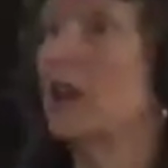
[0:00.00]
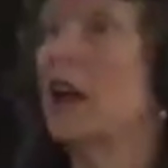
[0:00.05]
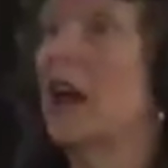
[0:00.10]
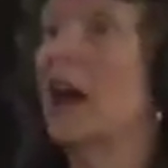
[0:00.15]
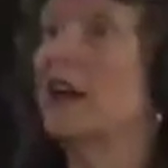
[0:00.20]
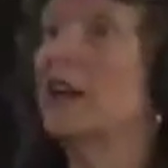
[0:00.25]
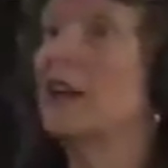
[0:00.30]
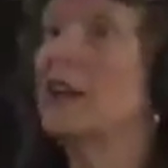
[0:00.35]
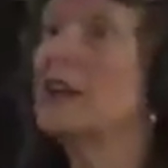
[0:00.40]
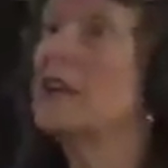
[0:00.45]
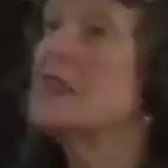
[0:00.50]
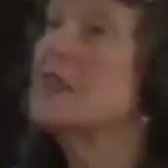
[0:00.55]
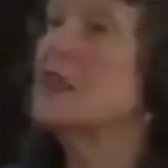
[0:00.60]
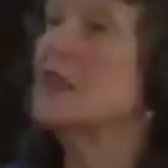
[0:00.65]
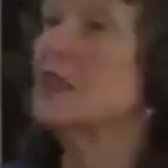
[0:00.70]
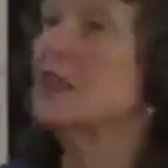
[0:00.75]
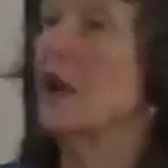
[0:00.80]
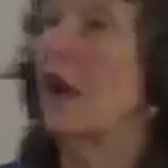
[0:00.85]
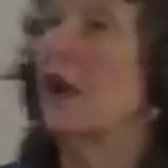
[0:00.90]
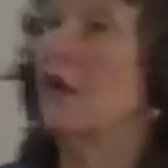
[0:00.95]

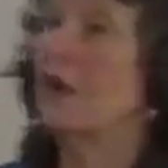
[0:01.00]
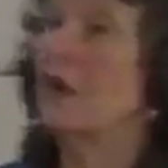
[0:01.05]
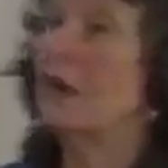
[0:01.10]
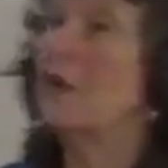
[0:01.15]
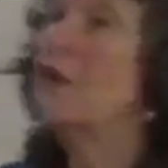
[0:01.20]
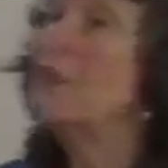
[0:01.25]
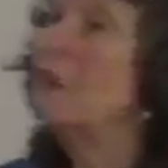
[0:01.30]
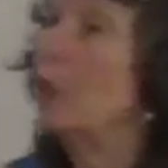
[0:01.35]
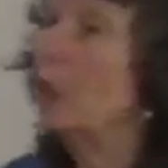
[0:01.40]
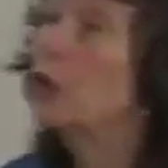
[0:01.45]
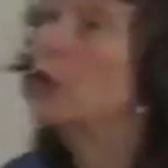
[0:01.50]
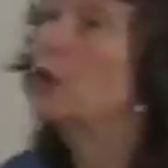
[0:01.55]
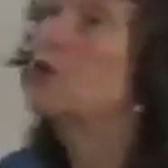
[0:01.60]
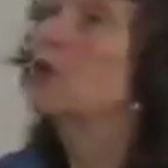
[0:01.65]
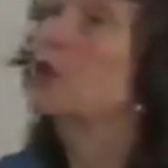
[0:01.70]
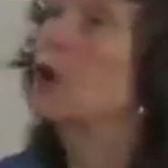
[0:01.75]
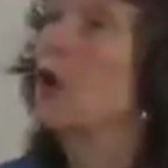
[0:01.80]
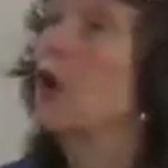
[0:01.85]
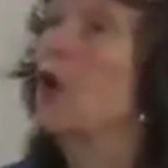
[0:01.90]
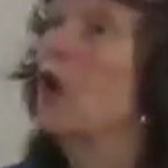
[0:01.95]
artist, of a folk
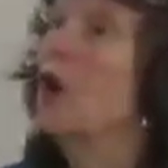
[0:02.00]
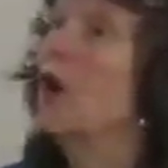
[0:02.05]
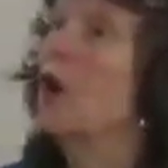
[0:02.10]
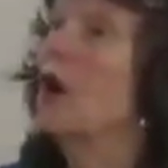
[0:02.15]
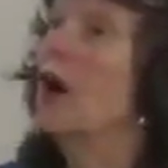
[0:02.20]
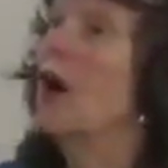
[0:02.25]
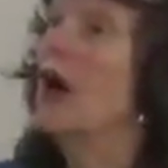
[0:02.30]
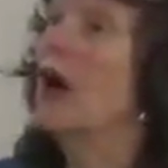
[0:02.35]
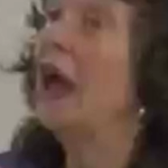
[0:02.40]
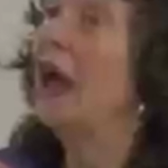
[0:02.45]
song.